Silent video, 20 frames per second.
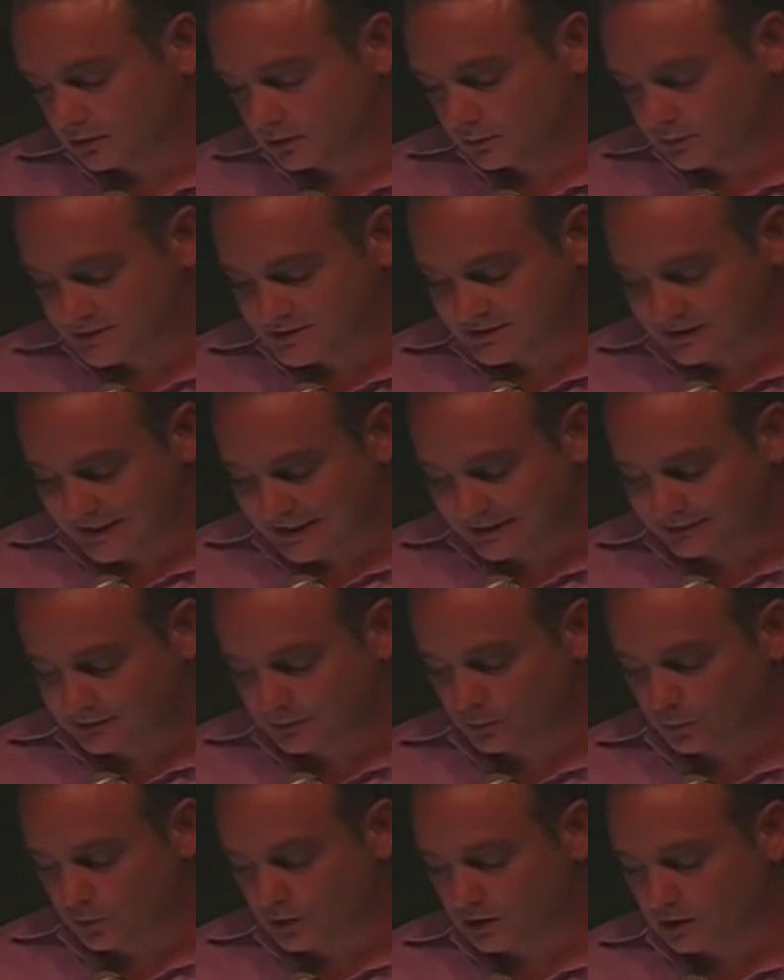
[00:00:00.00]
with slanted
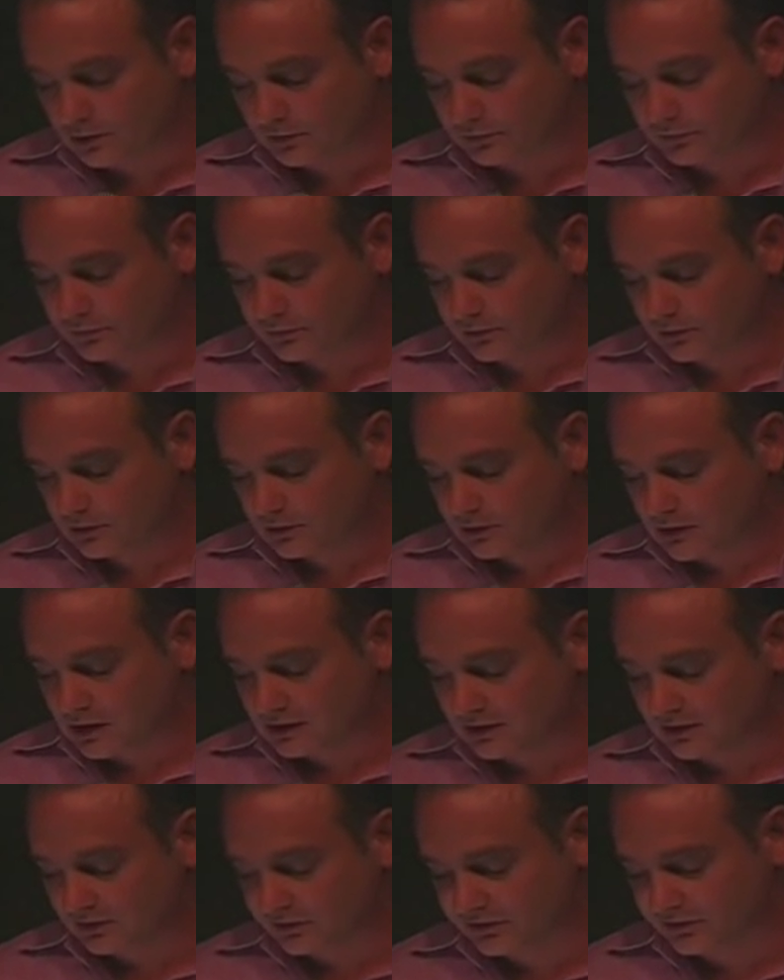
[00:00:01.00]
walls, a
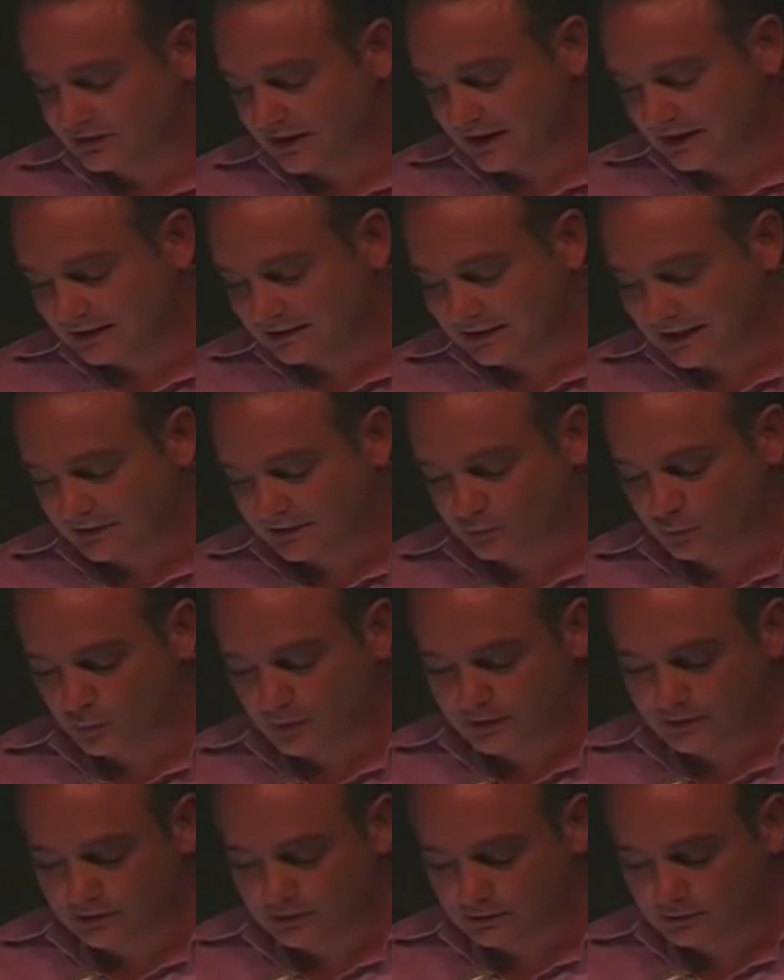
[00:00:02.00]
little stained glass
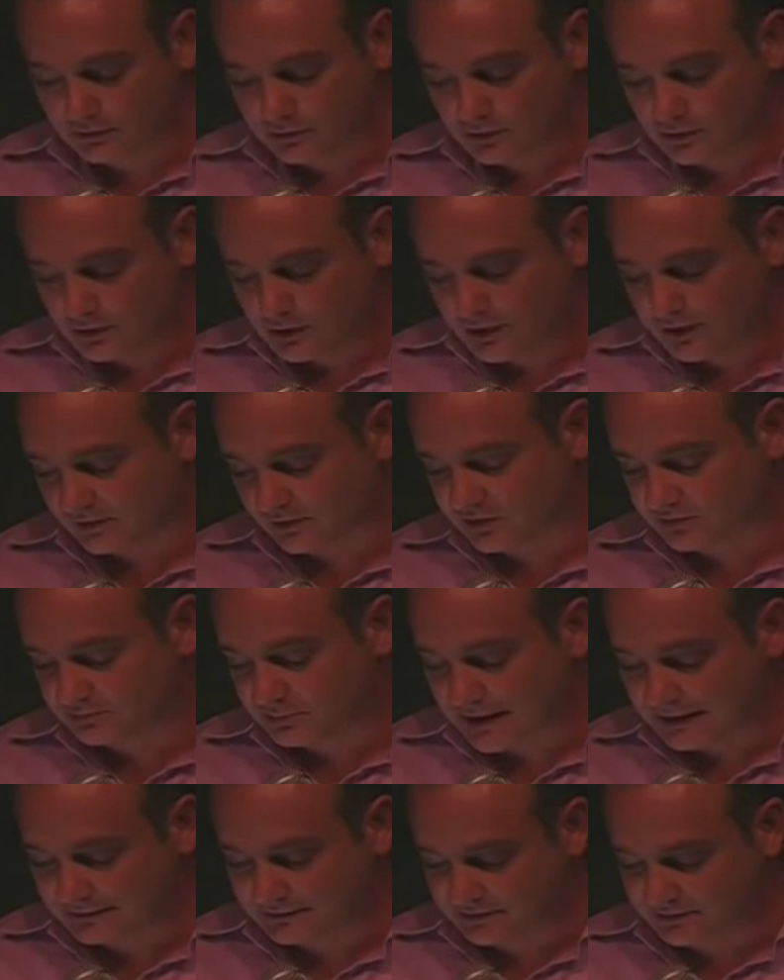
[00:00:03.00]
window, and a
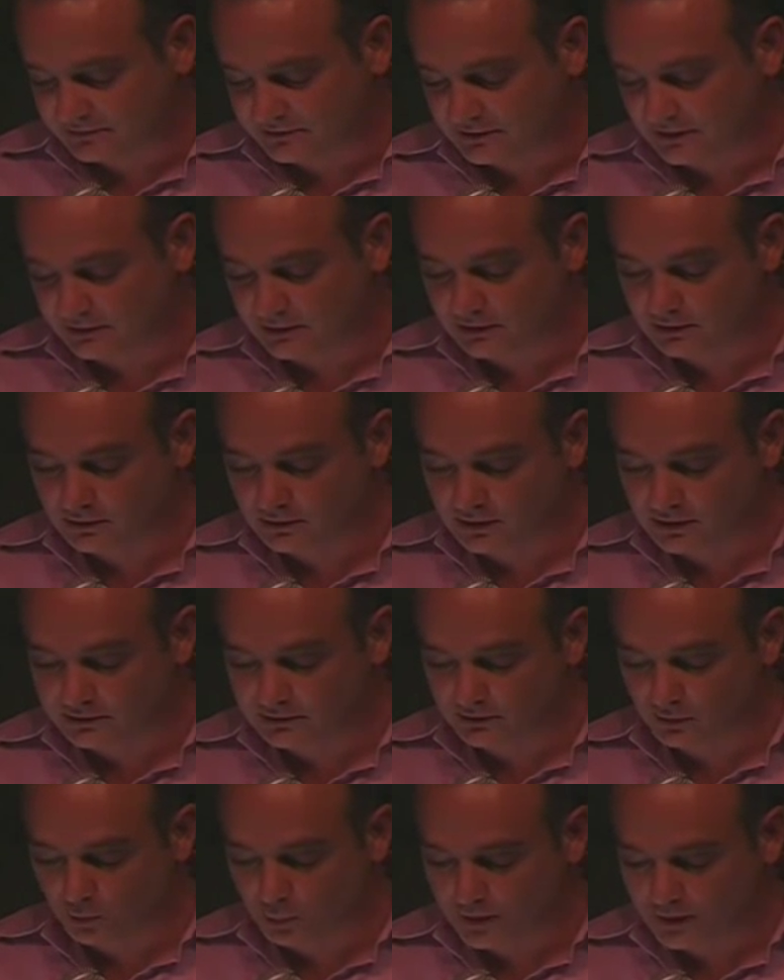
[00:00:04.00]
spot to sit under
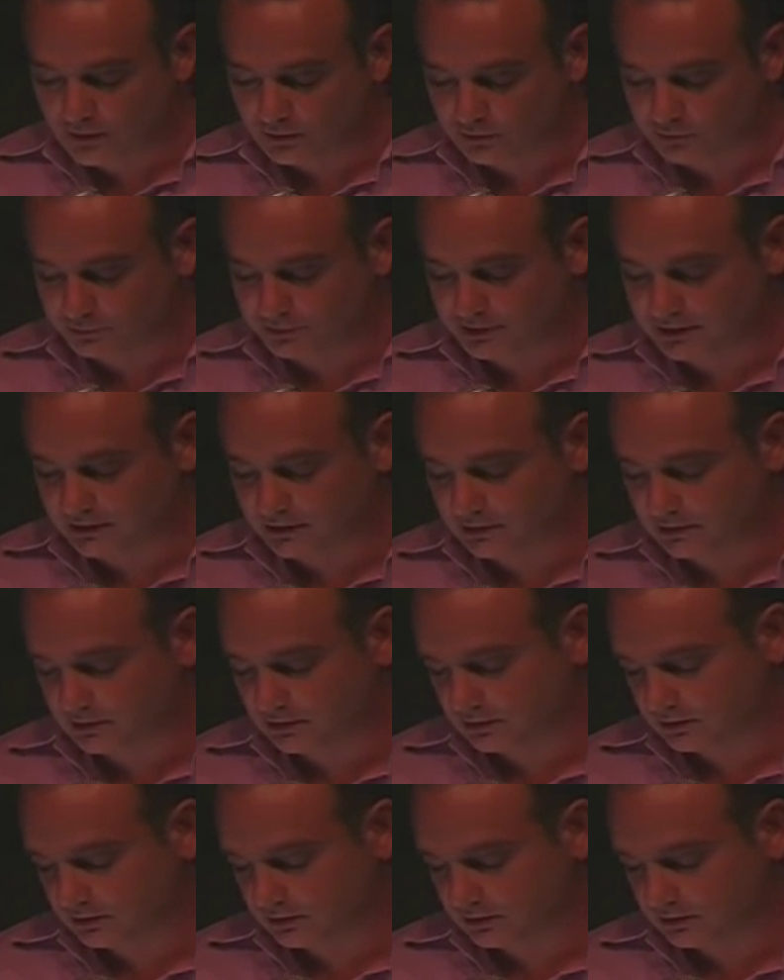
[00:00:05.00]
the widow's peak.